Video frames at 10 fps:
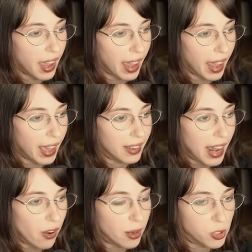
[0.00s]
And
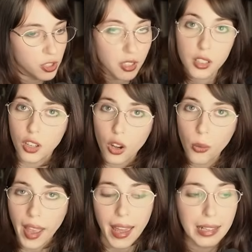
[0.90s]
now I'm just gonna go
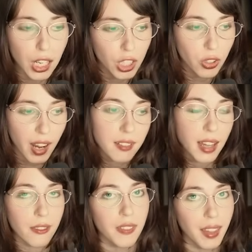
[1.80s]
and colorize
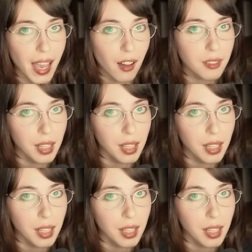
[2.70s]
everything else.